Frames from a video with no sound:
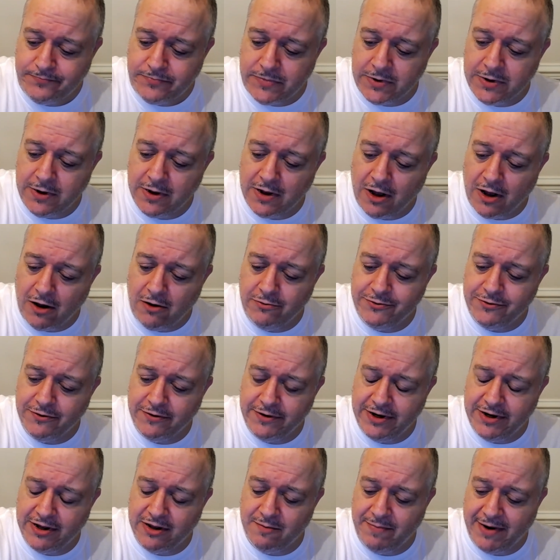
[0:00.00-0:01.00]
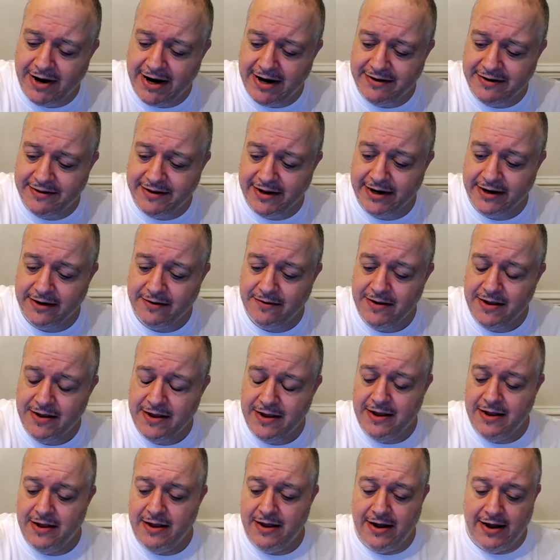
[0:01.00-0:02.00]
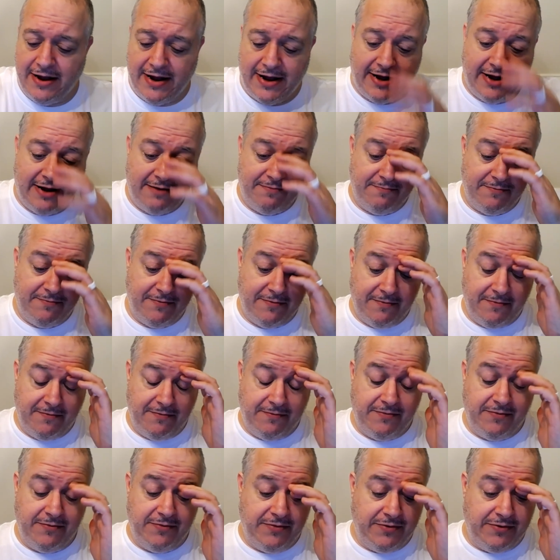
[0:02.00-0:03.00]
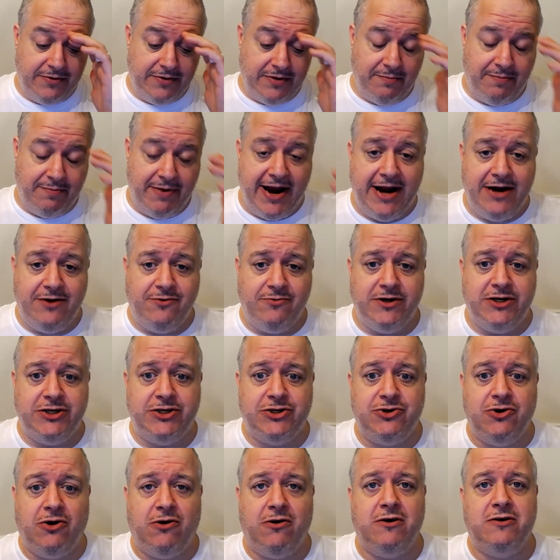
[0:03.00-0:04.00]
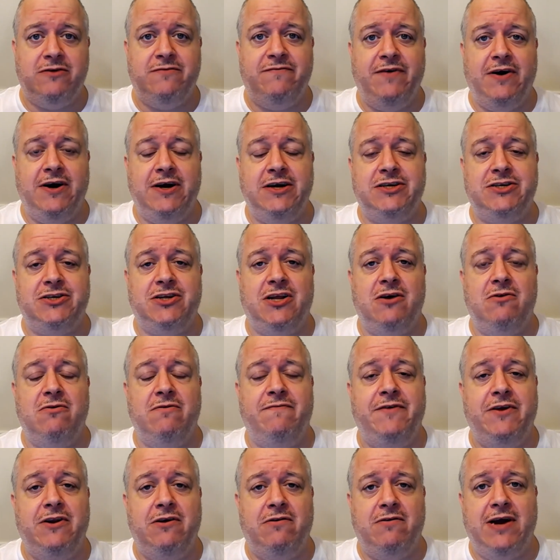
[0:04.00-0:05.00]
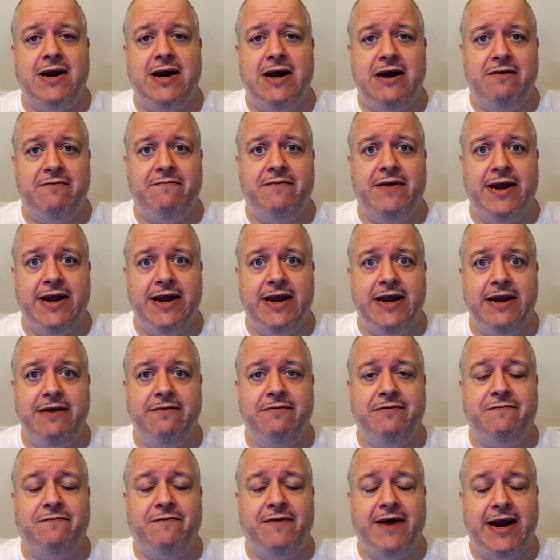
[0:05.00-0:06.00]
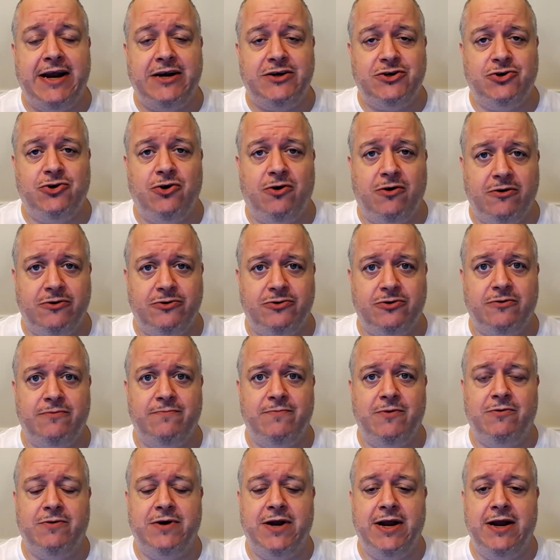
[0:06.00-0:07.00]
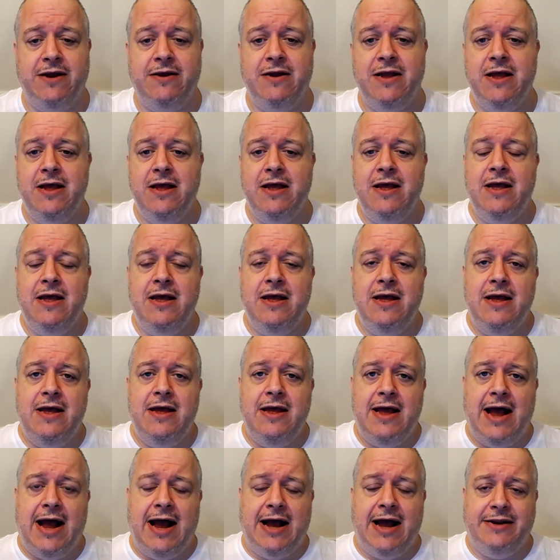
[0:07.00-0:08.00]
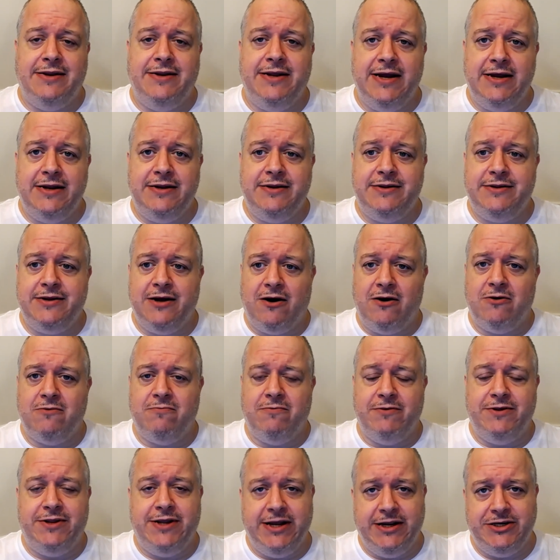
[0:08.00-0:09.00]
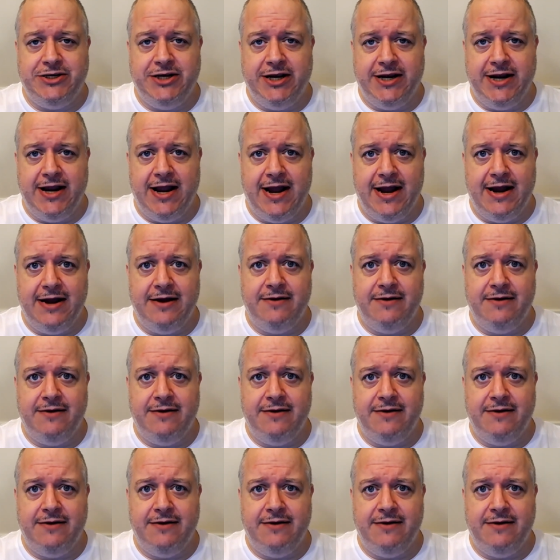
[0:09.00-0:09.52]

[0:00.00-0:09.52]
on to another bad thing. Um, the batteries charge very slow if you don't have a fast charger. Okay, I did talk with DJI,